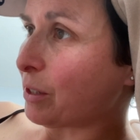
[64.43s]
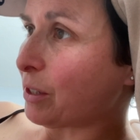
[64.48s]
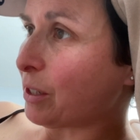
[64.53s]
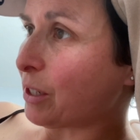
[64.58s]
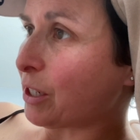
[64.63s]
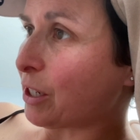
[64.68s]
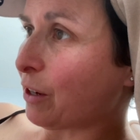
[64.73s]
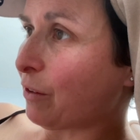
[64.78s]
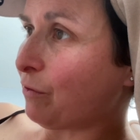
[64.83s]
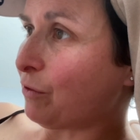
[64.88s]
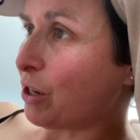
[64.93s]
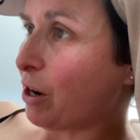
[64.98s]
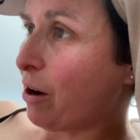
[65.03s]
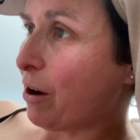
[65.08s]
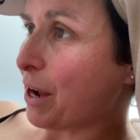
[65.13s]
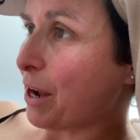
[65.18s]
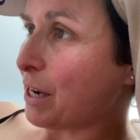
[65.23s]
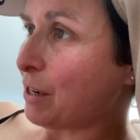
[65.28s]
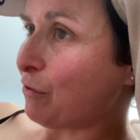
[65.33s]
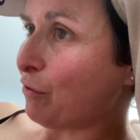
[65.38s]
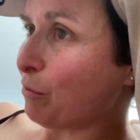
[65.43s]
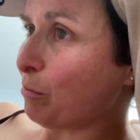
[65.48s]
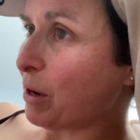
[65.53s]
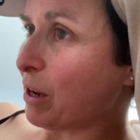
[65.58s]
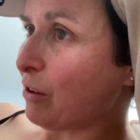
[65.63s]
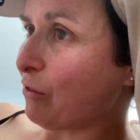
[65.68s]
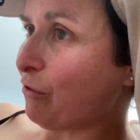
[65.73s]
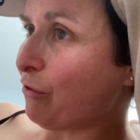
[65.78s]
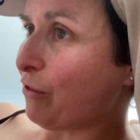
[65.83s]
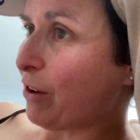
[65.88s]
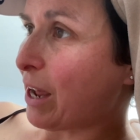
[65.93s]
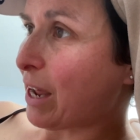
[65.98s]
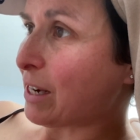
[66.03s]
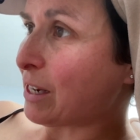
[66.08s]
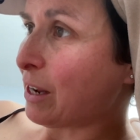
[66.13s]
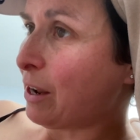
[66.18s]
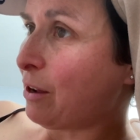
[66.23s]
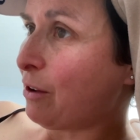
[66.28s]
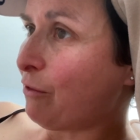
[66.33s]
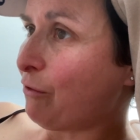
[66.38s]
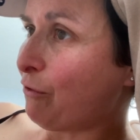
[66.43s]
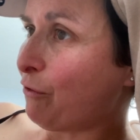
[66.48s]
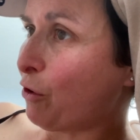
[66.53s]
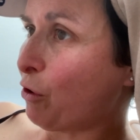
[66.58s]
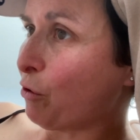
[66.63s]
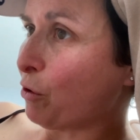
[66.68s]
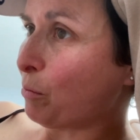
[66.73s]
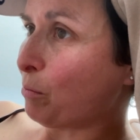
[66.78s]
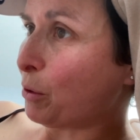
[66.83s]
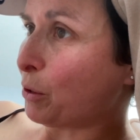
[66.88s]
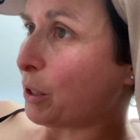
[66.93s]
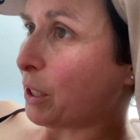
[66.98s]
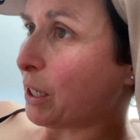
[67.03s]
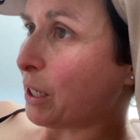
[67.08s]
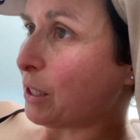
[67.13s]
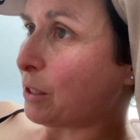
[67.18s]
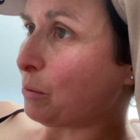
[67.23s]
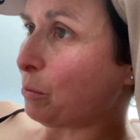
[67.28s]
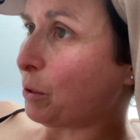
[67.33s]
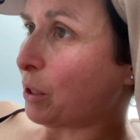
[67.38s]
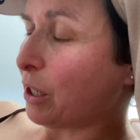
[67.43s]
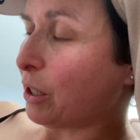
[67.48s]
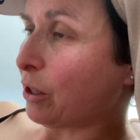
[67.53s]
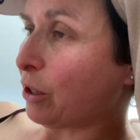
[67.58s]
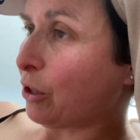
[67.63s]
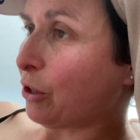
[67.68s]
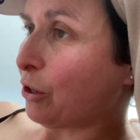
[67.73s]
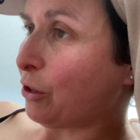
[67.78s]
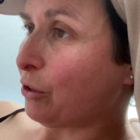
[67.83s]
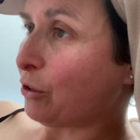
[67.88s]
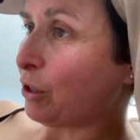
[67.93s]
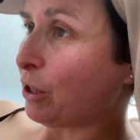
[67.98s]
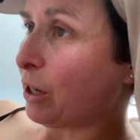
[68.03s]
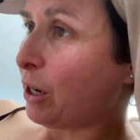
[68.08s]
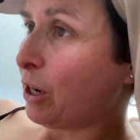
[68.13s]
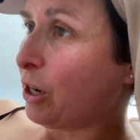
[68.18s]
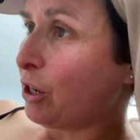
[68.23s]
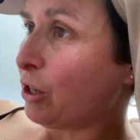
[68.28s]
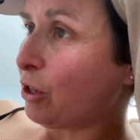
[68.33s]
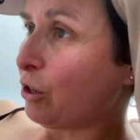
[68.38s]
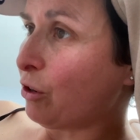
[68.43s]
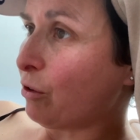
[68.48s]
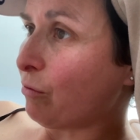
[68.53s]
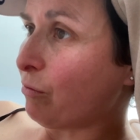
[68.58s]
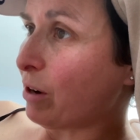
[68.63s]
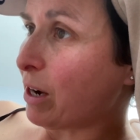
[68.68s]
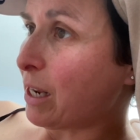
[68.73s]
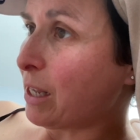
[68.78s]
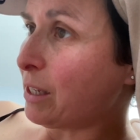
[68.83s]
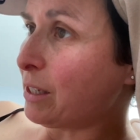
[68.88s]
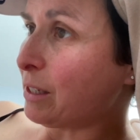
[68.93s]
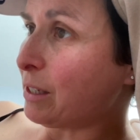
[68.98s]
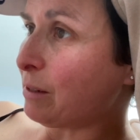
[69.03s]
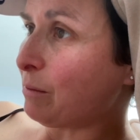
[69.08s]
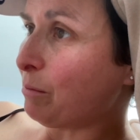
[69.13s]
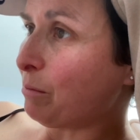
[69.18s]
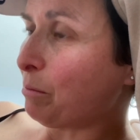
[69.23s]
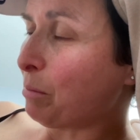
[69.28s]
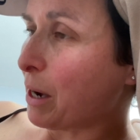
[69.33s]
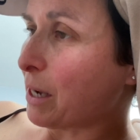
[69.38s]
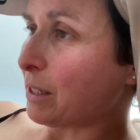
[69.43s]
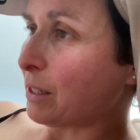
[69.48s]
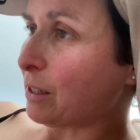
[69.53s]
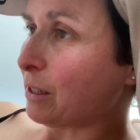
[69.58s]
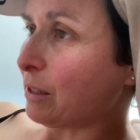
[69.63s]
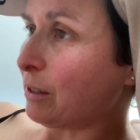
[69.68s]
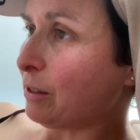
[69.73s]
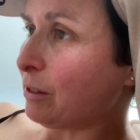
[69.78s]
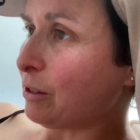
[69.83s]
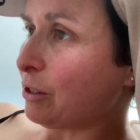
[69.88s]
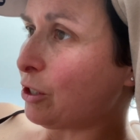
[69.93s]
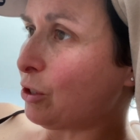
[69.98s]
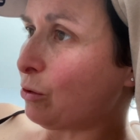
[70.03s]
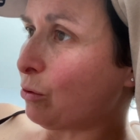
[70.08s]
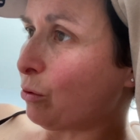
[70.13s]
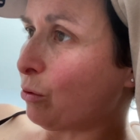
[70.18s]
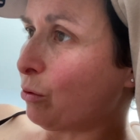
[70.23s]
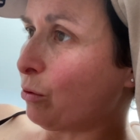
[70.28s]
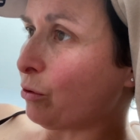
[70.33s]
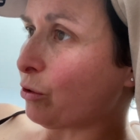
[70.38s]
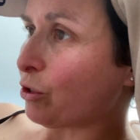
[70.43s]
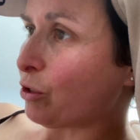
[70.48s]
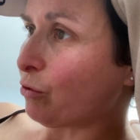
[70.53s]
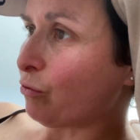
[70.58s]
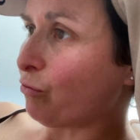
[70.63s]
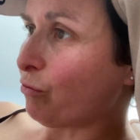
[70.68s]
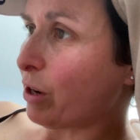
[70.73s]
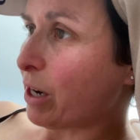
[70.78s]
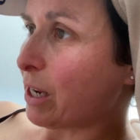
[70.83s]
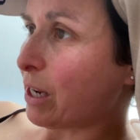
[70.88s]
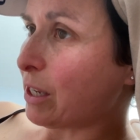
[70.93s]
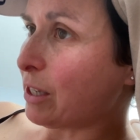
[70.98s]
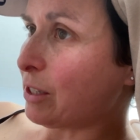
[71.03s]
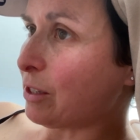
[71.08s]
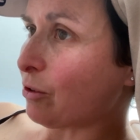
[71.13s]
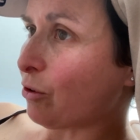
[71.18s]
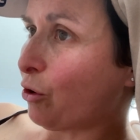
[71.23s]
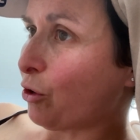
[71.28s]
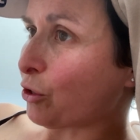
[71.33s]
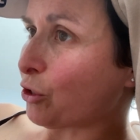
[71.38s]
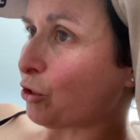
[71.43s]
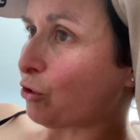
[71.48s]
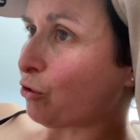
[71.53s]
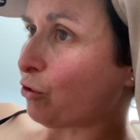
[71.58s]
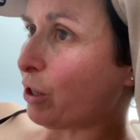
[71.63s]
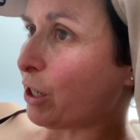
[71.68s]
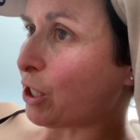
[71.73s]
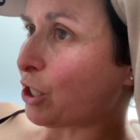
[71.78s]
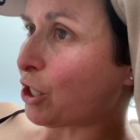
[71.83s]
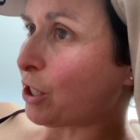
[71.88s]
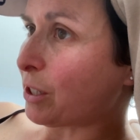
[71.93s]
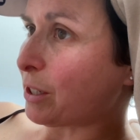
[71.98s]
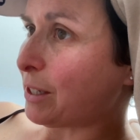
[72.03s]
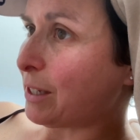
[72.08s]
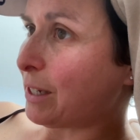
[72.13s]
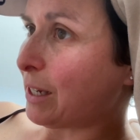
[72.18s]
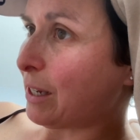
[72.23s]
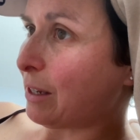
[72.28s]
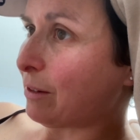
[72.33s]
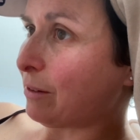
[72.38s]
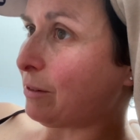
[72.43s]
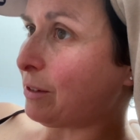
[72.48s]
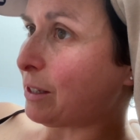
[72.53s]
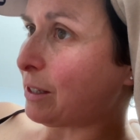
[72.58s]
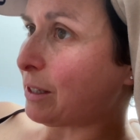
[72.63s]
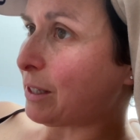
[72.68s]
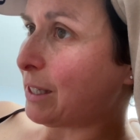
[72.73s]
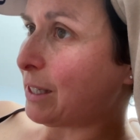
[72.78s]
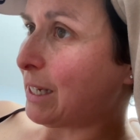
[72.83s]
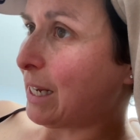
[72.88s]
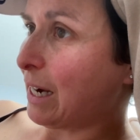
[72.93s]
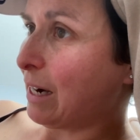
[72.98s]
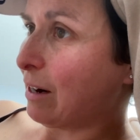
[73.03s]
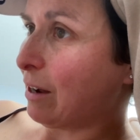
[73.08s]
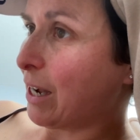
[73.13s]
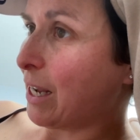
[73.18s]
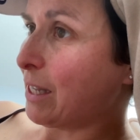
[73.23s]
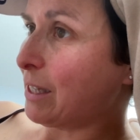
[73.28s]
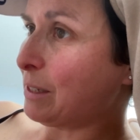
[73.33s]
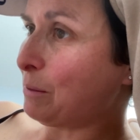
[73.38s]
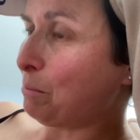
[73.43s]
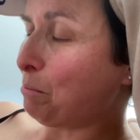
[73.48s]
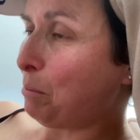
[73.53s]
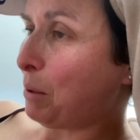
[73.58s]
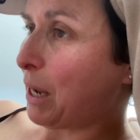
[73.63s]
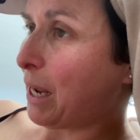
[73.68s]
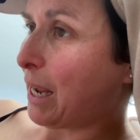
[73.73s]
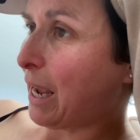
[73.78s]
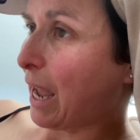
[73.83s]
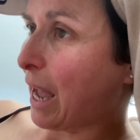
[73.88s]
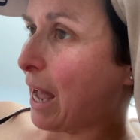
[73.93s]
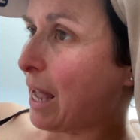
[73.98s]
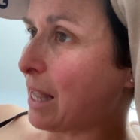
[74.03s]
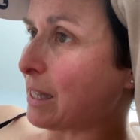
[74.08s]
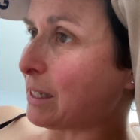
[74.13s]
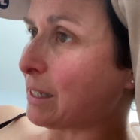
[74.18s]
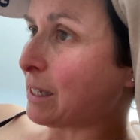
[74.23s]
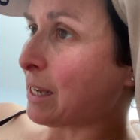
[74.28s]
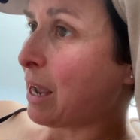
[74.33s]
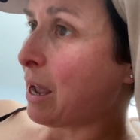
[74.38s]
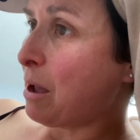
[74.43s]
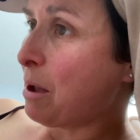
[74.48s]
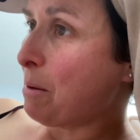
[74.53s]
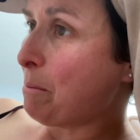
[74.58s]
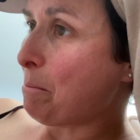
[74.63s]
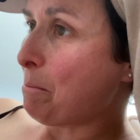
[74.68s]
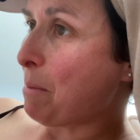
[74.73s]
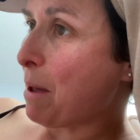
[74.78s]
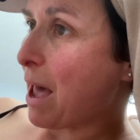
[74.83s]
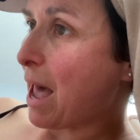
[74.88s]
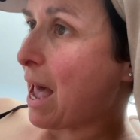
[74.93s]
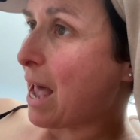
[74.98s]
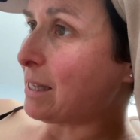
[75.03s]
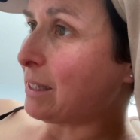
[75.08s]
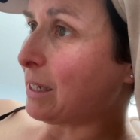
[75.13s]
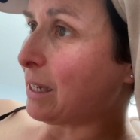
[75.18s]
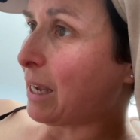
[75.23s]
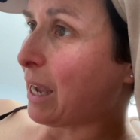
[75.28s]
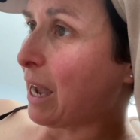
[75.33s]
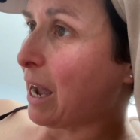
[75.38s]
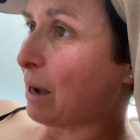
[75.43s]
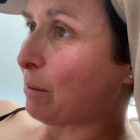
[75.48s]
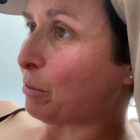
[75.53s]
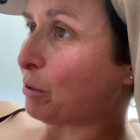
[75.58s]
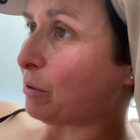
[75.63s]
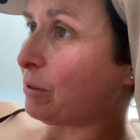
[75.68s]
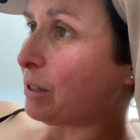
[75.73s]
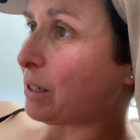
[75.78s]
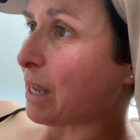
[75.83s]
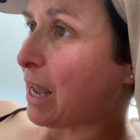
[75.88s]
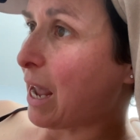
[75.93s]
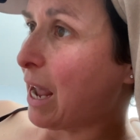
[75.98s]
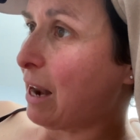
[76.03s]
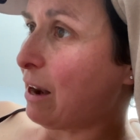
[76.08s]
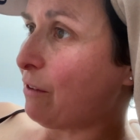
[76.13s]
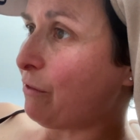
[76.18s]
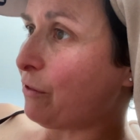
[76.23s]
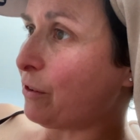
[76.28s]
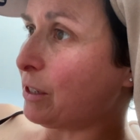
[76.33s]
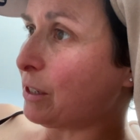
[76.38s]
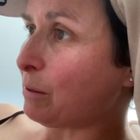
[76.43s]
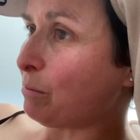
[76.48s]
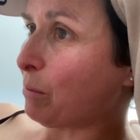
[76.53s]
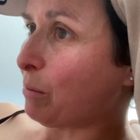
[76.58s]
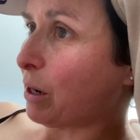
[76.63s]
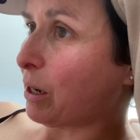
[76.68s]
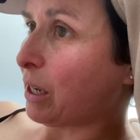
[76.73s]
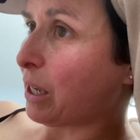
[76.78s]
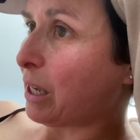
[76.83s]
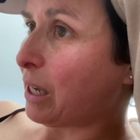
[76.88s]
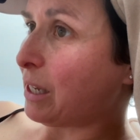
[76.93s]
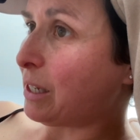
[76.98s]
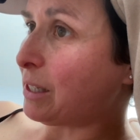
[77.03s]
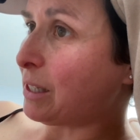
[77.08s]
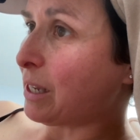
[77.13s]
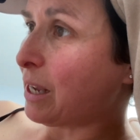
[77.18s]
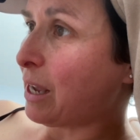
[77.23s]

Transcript: that have died from being fed foreign bodies would include gorillas, bison, storks, rheas, ostrich, seals, sea lions, big cats, bears, camels, elephants, monkeys,